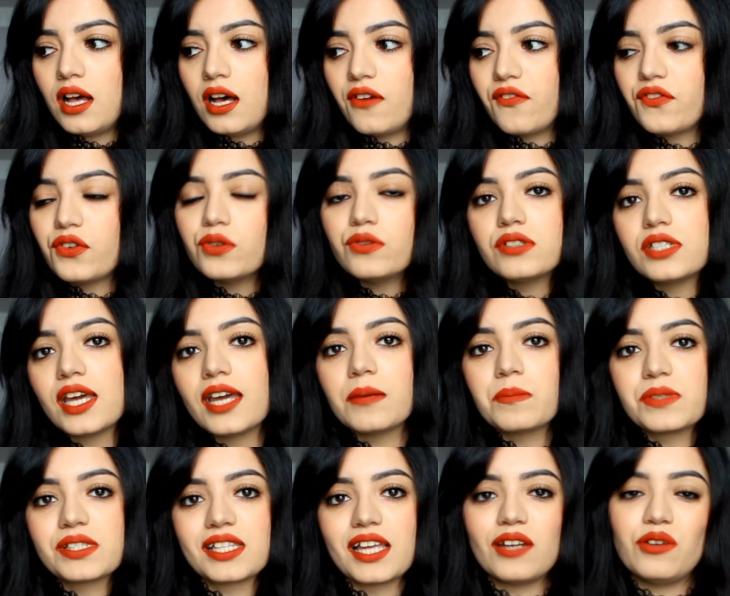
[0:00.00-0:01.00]
a few
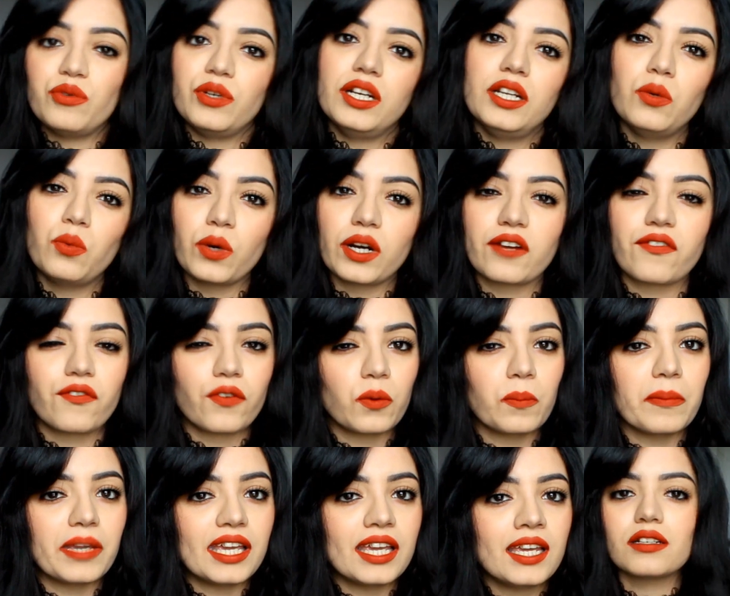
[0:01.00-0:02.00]
tips that really worked for
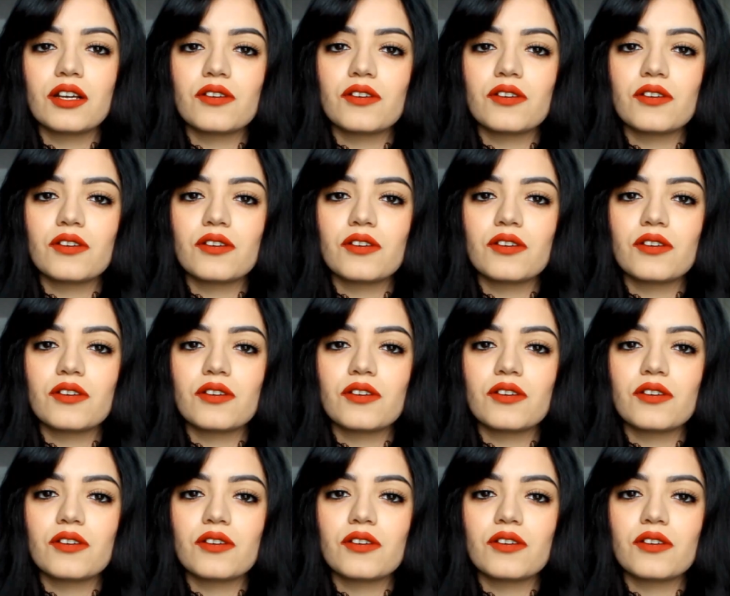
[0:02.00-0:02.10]
me.